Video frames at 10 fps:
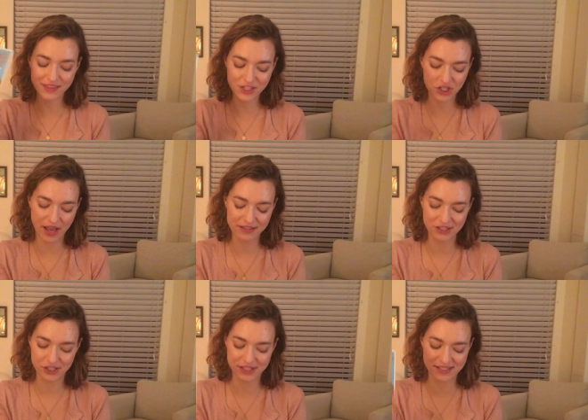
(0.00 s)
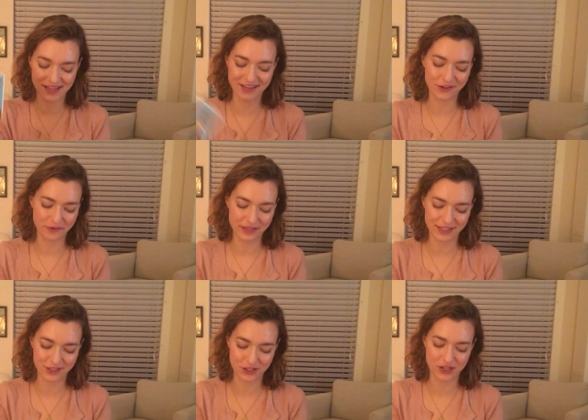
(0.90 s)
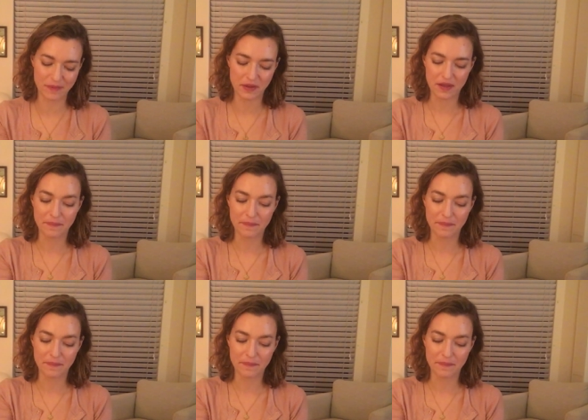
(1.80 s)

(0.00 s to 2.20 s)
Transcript: the challenges in your relationship,